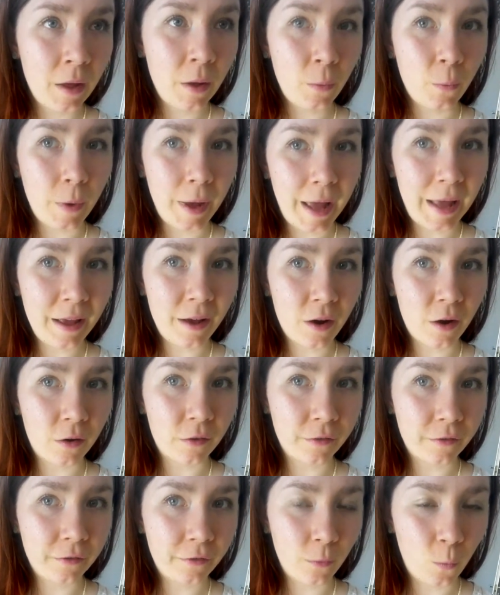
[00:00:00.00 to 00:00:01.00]
way
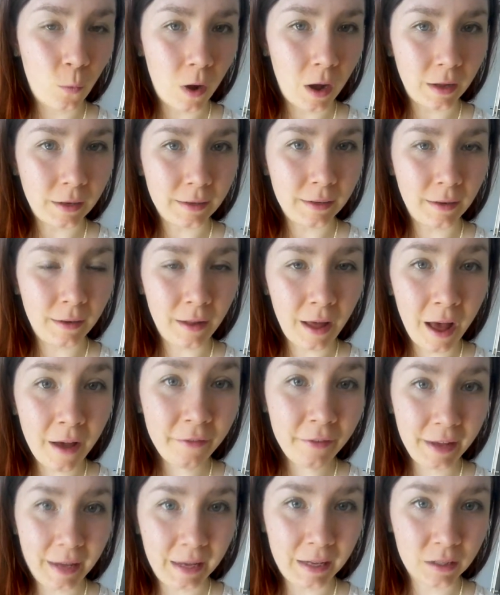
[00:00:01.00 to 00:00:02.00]
of what
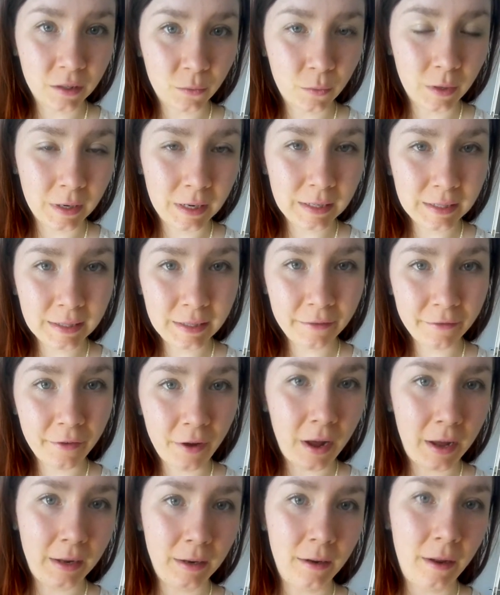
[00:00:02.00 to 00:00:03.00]
love is. What is
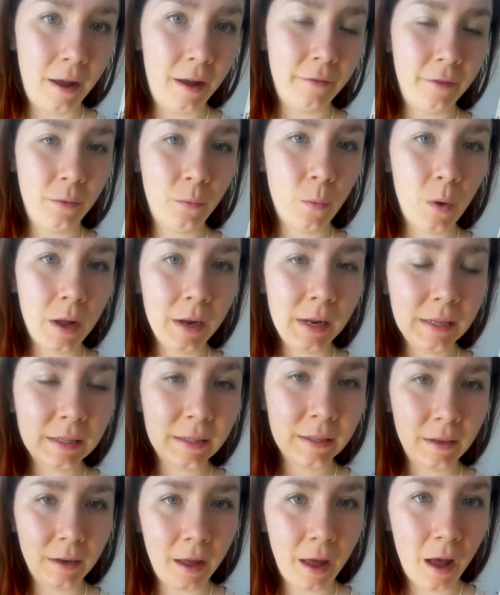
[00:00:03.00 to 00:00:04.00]
divine love, and what
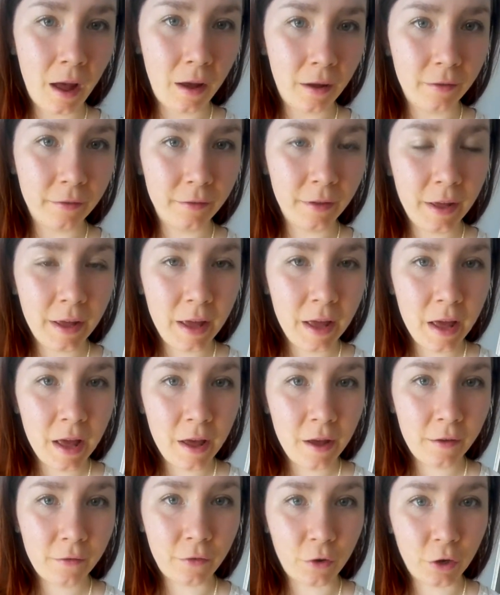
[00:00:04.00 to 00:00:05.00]
is love
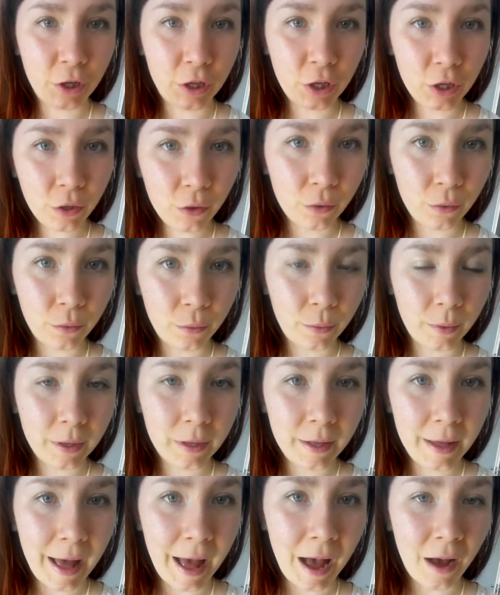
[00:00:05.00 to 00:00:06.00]
for you?
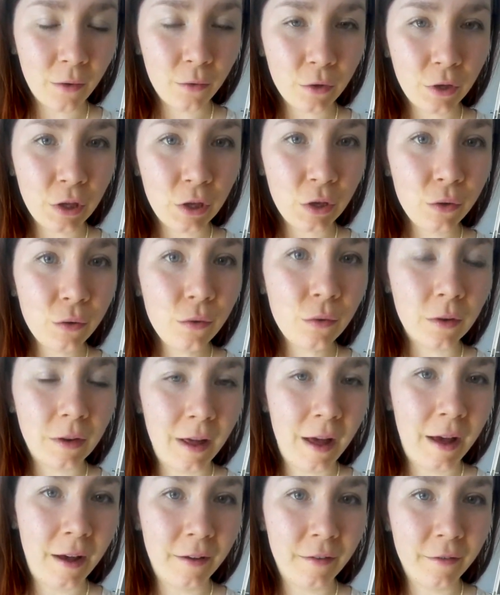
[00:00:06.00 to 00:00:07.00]
How you
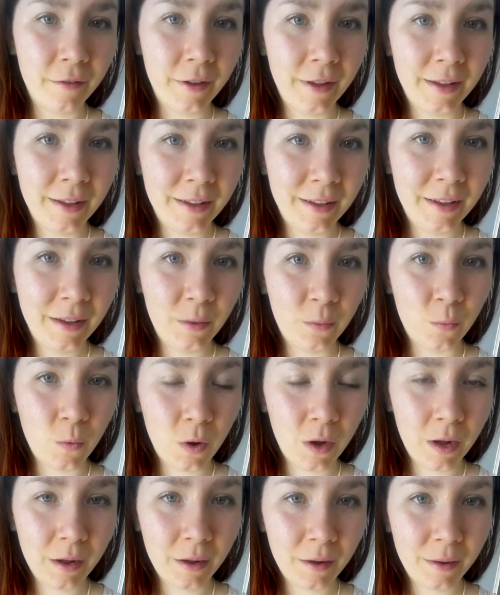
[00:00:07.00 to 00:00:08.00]
love,
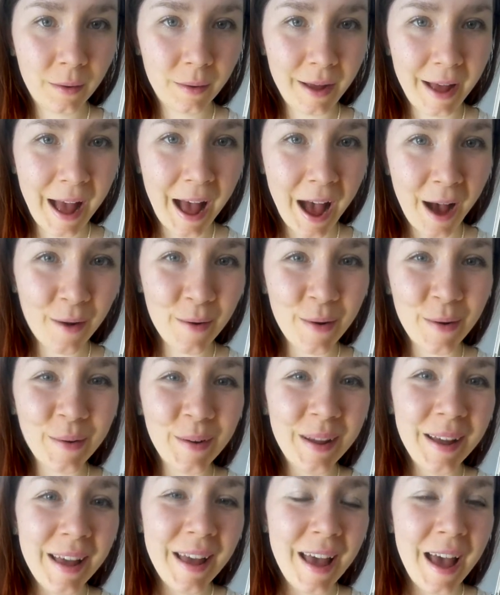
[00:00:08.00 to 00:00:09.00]
how
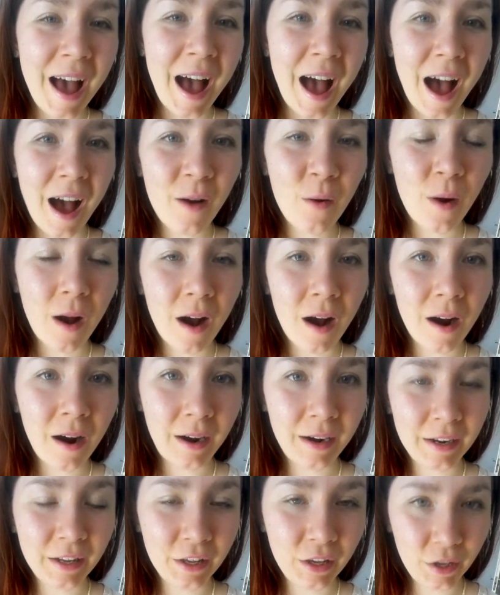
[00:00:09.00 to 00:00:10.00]
are
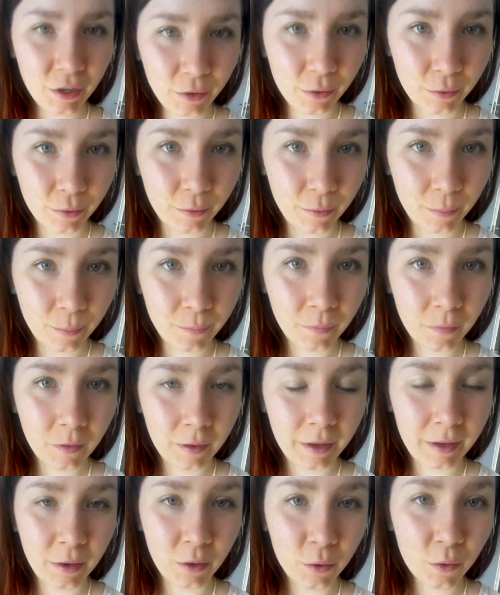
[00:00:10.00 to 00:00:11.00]
you,
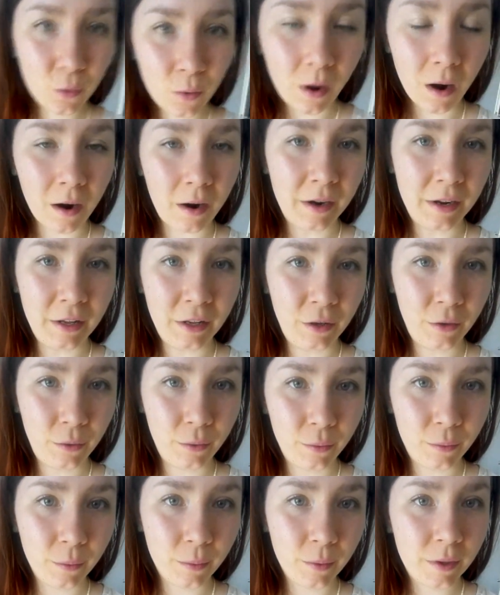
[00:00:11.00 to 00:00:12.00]
and who are
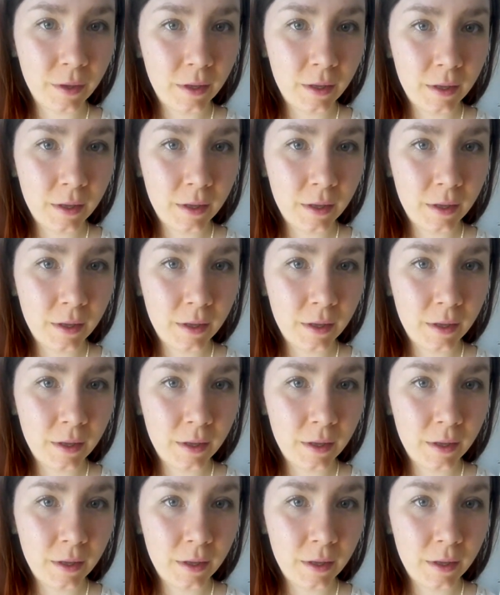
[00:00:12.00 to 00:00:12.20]
you?